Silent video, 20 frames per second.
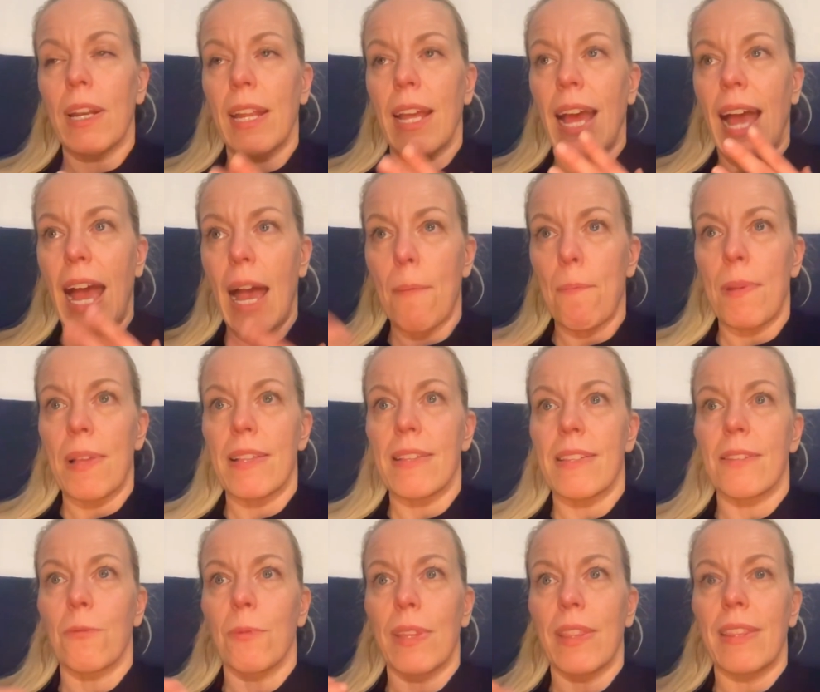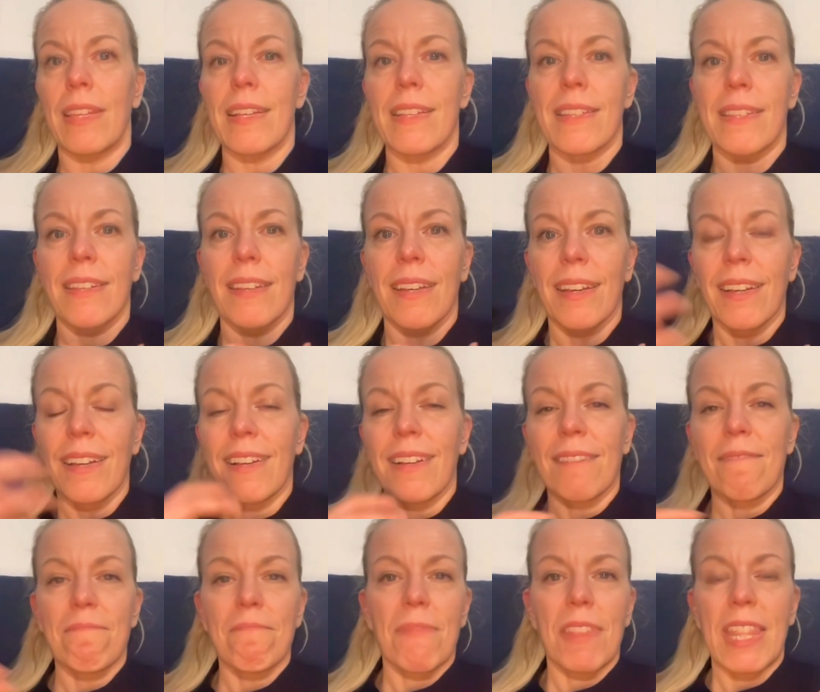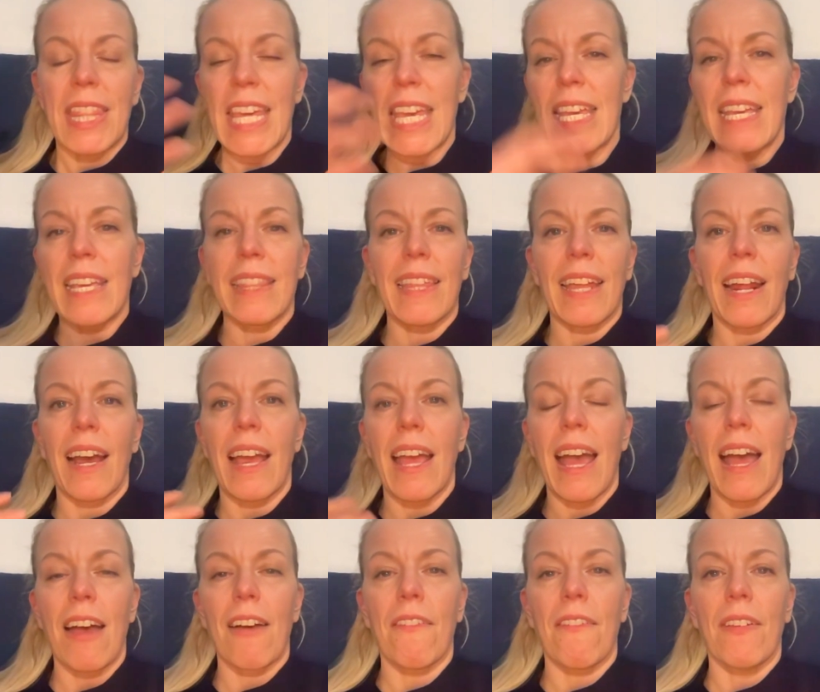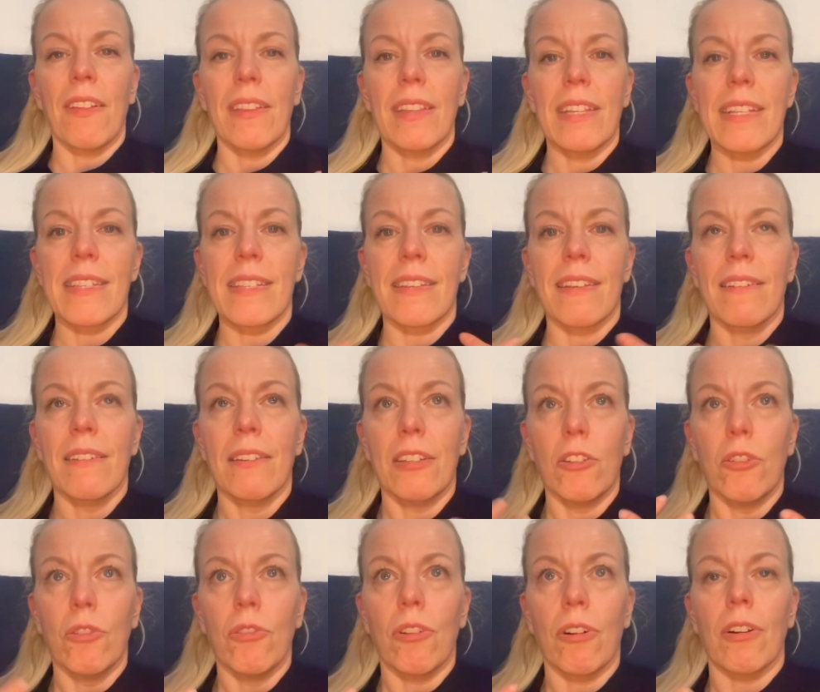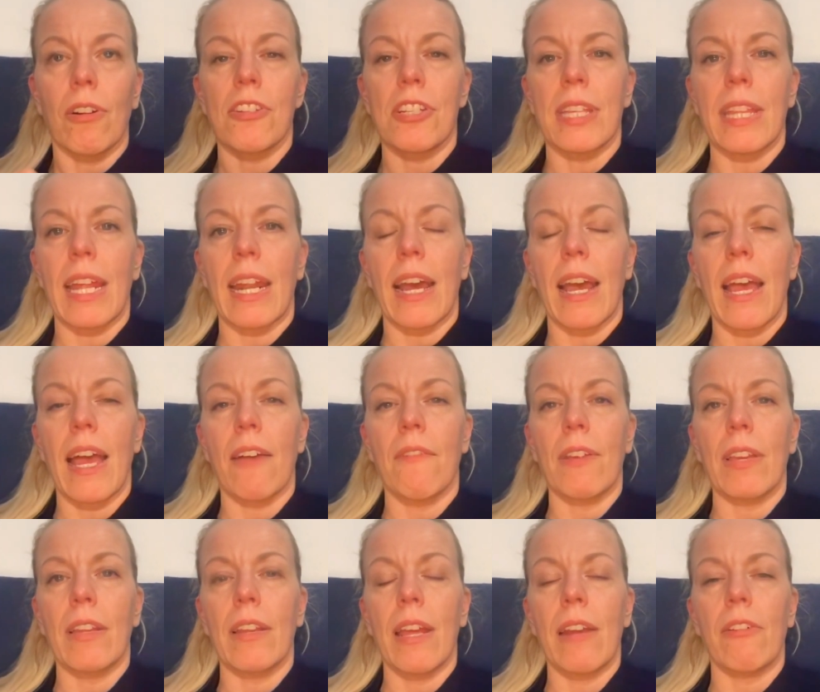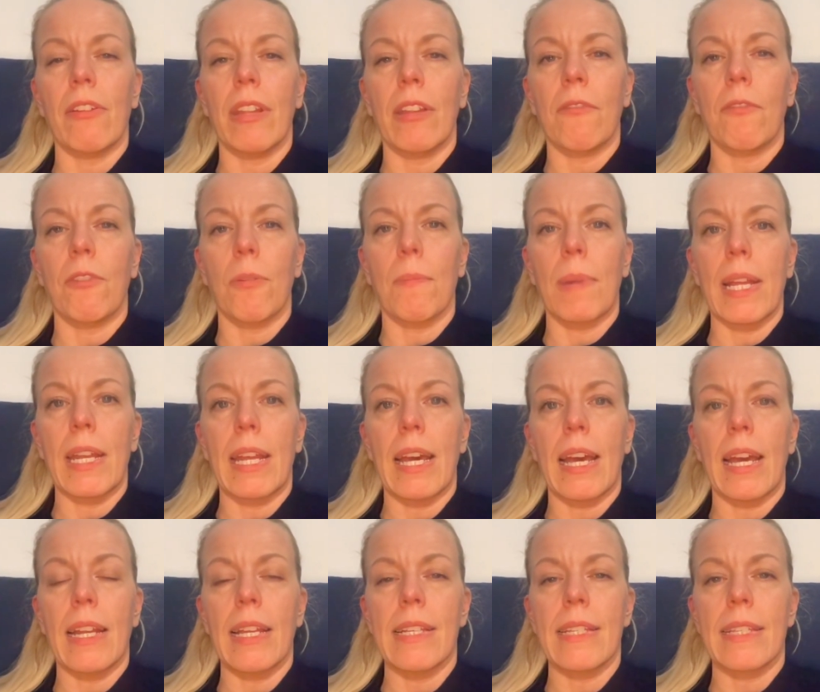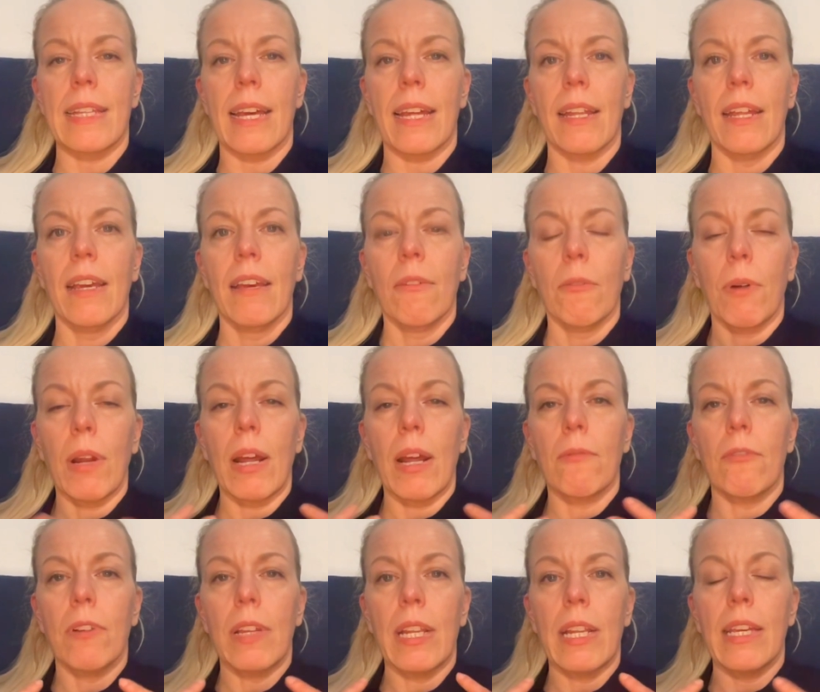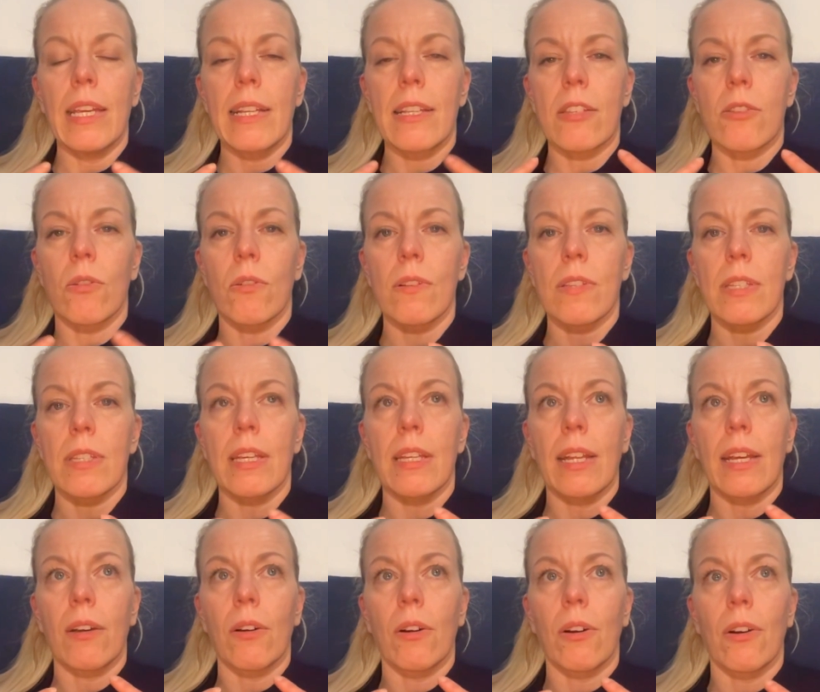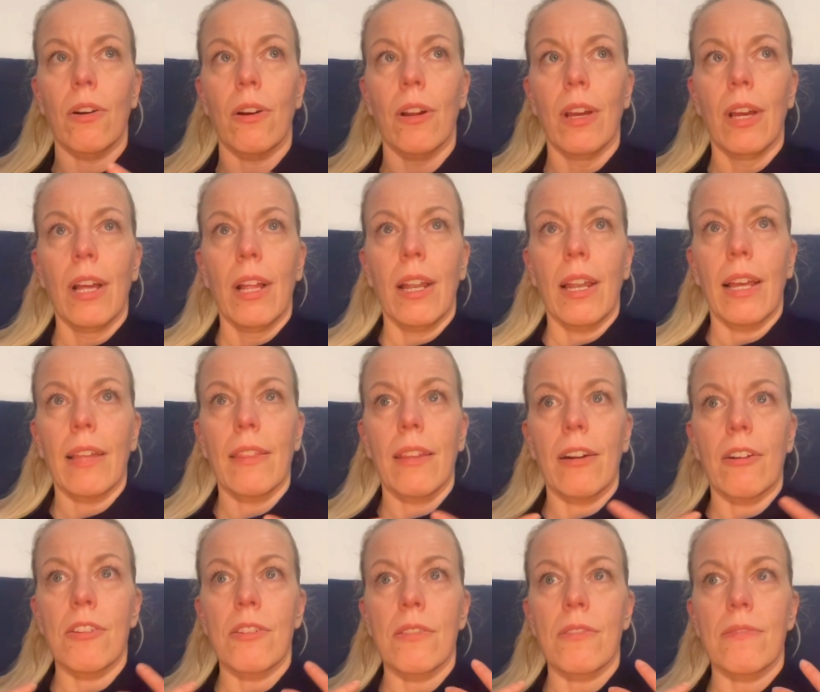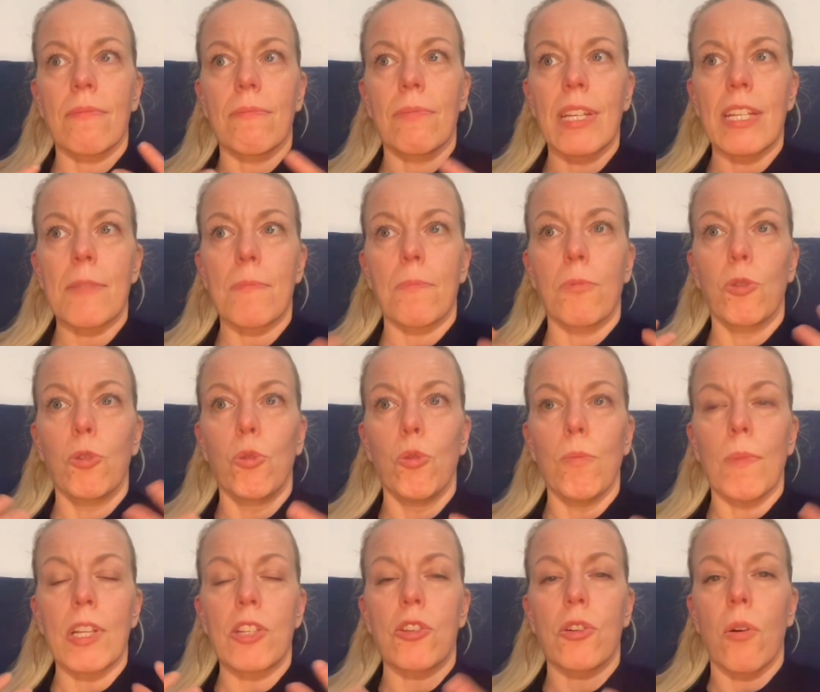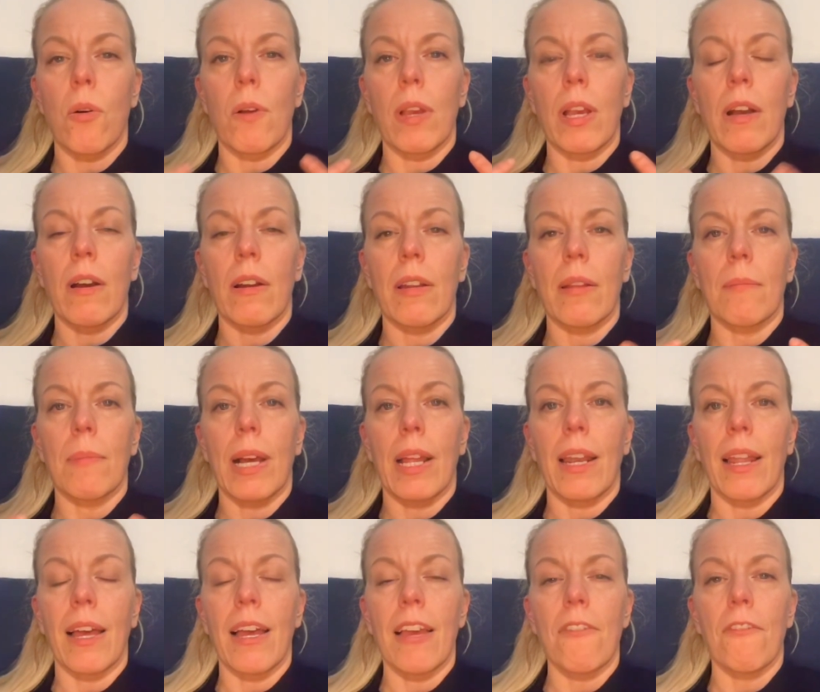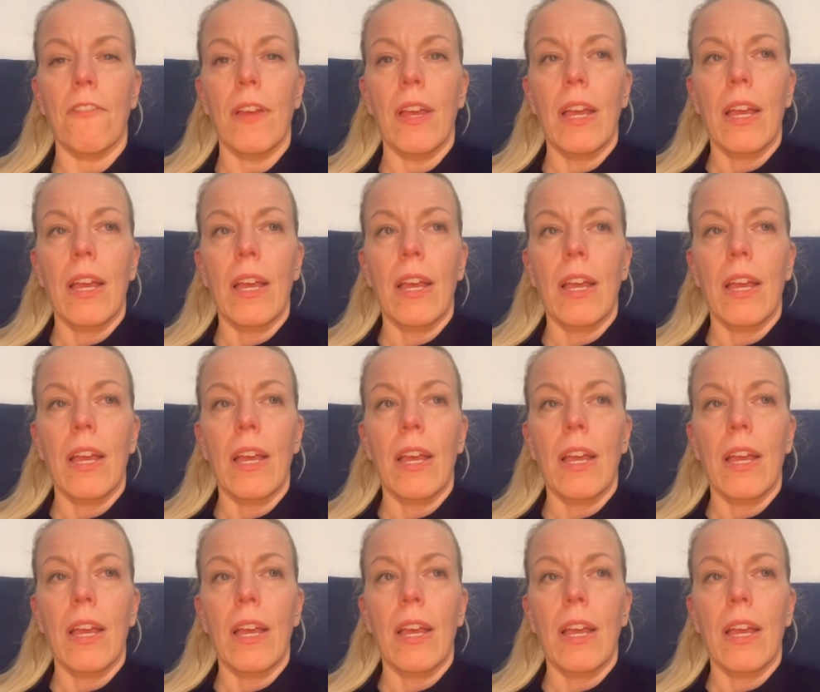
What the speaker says: happens with this thing that I have, this neurology that I have inherited from my dad, is that when I'm really exhausted or like there's too much going on in my life